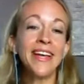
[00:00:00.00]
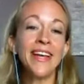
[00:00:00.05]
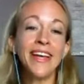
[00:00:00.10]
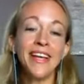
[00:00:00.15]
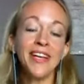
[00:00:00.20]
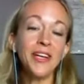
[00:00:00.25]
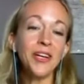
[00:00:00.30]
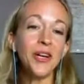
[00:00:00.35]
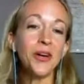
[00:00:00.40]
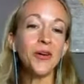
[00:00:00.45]

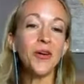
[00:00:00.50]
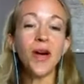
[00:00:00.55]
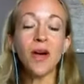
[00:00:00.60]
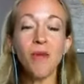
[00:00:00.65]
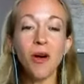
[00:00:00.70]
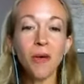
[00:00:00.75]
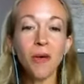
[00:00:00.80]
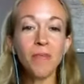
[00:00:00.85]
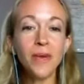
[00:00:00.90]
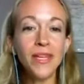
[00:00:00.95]
I'm
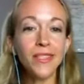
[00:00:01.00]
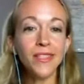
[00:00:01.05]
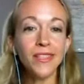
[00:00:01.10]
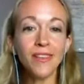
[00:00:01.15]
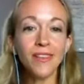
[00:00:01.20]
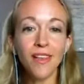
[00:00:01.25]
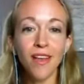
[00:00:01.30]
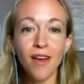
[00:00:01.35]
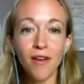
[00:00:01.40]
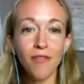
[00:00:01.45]
all peace and
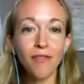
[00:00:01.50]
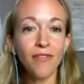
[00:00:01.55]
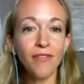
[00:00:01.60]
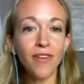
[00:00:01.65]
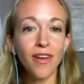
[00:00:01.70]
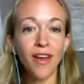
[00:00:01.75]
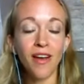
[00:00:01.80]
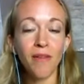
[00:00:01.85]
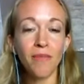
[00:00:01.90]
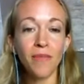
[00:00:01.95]
love,
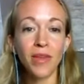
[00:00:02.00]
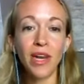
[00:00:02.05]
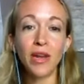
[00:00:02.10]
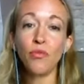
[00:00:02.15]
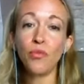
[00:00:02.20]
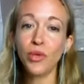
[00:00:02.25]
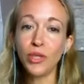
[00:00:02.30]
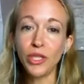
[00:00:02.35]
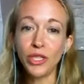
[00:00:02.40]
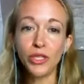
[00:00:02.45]
and I
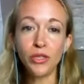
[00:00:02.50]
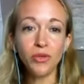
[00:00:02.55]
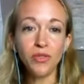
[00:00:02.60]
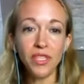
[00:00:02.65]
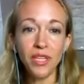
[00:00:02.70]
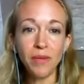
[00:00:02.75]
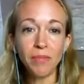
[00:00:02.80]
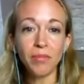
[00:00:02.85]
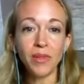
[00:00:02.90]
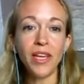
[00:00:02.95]
really do
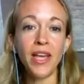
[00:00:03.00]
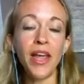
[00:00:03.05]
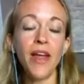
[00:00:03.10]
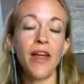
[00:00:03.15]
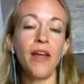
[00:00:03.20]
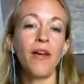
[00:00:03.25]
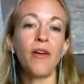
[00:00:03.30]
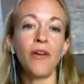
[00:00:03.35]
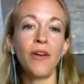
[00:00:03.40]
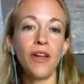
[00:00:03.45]
deeply
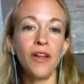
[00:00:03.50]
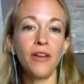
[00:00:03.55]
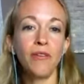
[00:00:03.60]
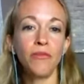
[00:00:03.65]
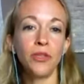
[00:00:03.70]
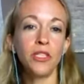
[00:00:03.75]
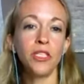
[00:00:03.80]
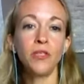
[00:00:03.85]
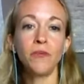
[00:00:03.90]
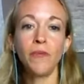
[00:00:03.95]
care and
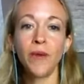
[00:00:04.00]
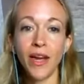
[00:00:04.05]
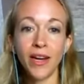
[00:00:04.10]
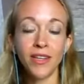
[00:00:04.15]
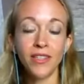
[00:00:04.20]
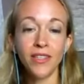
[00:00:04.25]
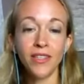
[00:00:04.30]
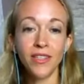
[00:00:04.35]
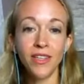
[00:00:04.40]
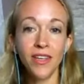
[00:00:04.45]

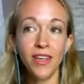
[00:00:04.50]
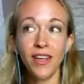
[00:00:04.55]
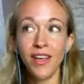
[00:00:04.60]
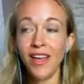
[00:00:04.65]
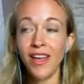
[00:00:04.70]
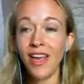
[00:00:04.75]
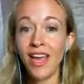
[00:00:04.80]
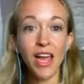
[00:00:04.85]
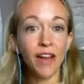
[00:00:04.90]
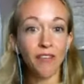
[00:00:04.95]
respect
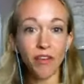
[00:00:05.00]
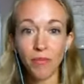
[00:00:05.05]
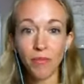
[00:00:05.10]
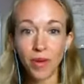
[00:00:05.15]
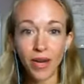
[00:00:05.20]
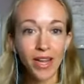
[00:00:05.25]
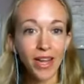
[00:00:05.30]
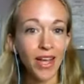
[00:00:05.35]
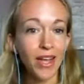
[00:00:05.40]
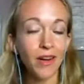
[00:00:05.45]

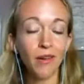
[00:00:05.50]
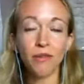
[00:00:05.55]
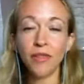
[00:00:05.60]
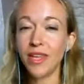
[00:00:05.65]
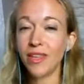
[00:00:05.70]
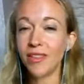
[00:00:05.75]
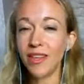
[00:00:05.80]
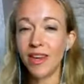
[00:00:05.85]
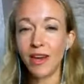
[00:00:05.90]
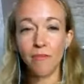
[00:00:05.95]
everybody. I don't
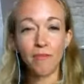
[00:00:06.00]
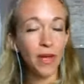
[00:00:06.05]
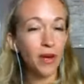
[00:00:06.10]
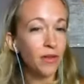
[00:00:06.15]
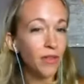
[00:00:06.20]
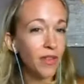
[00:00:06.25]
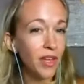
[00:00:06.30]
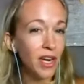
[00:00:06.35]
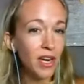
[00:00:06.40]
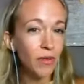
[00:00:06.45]
think that I'm better
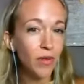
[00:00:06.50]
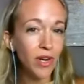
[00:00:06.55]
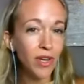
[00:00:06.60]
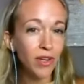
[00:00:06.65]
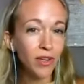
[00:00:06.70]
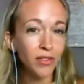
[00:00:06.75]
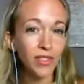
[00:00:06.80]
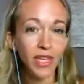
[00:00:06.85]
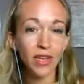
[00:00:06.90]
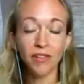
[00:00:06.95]
than anyone
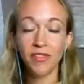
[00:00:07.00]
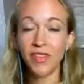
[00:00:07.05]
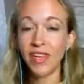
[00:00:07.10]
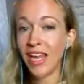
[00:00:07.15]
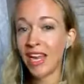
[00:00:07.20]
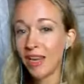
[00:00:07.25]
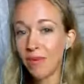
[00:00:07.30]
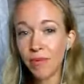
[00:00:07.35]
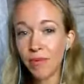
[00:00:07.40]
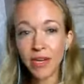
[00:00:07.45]
else. I don't think
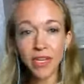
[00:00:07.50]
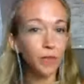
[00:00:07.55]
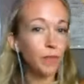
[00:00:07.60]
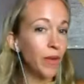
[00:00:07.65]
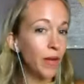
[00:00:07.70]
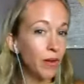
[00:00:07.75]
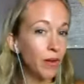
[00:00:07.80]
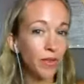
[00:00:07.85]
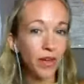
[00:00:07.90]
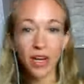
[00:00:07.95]
anybody's
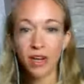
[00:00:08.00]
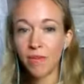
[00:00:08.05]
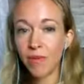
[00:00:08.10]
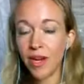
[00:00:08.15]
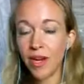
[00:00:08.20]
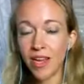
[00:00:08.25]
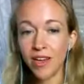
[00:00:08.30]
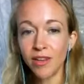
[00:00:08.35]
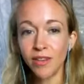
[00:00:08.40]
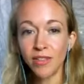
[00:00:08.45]
better than
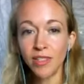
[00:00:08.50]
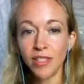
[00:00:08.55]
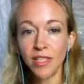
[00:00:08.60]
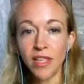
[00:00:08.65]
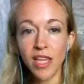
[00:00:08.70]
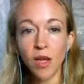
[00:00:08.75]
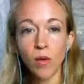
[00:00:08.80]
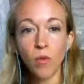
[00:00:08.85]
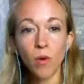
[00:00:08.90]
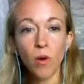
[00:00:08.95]
anybody else. I
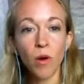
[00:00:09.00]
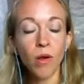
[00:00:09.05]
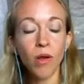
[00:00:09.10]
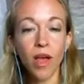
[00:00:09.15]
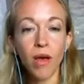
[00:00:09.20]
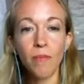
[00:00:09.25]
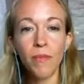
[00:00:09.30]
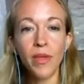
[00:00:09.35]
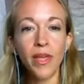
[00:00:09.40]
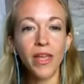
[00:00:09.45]
think we're all
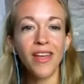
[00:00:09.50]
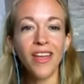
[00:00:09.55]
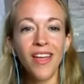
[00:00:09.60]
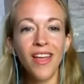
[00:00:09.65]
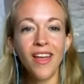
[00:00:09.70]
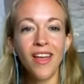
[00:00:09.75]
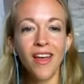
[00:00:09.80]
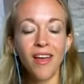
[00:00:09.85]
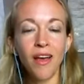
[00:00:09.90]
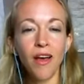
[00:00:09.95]
coming
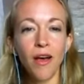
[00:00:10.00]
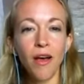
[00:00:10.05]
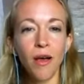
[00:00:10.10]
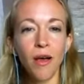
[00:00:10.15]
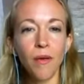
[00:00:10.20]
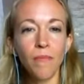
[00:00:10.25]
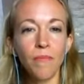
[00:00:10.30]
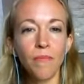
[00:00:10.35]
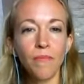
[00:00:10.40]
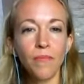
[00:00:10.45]

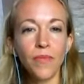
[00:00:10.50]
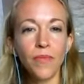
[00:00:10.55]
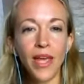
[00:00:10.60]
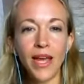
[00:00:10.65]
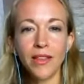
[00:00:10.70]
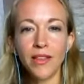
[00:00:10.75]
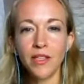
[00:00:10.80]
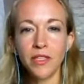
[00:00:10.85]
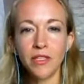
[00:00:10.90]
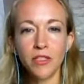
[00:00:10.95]

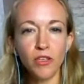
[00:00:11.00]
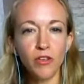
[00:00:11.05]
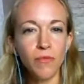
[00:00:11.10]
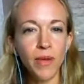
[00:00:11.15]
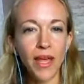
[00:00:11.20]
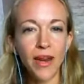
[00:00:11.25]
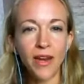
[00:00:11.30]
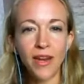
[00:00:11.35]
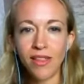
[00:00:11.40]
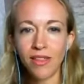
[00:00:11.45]
at this
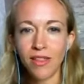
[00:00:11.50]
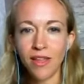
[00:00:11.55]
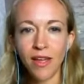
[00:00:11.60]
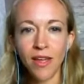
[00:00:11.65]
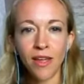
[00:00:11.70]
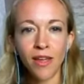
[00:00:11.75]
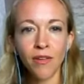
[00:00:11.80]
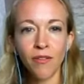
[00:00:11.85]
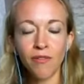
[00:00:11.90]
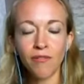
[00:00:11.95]
humanity
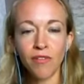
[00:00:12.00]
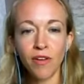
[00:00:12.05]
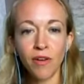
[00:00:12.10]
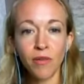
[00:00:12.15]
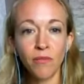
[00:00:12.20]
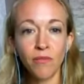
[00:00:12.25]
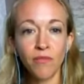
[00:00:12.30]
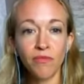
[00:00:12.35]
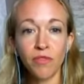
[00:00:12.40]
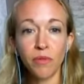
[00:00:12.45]
thing
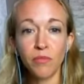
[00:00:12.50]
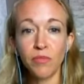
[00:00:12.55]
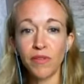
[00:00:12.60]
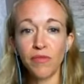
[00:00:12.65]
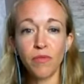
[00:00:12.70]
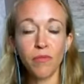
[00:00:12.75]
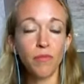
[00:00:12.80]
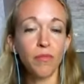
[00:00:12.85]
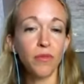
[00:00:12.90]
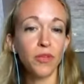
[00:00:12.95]
from
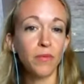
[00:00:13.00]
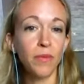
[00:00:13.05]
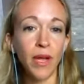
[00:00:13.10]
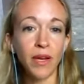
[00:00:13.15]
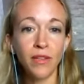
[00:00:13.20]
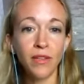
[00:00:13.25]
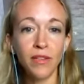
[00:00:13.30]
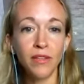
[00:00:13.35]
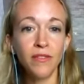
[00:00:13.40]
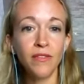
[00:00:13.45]
different
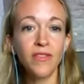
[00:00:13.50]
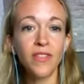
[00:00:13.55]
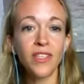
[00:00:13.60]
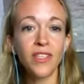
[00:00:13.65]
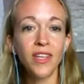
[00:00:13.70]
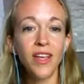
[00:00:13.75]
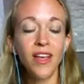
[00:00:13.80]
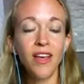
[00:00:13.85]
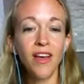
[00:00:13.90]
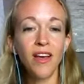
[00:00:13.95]
perspectives.
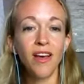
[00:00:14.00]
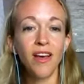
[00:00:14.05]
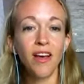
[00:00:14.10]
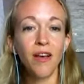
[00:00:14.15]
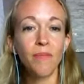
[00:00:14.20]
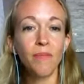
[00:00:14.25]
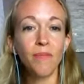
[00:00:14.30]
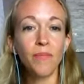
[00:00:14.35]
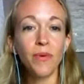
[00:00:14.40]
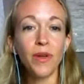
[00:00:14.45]

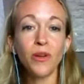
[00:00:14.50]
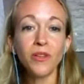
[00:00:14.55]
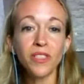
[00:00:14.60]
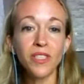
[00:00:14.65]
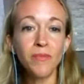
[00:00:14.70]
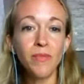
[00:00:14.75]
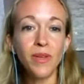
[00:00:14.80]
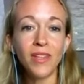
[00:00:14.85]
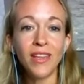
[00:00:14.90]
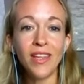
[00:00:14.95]
But
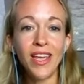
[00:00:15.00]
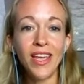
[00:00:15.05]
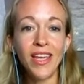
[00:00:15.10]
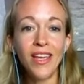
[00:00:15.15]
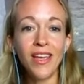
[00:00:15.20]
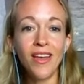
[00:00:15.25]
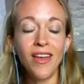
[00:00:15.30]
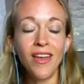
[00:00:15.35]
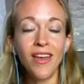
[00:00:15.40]
ultimately,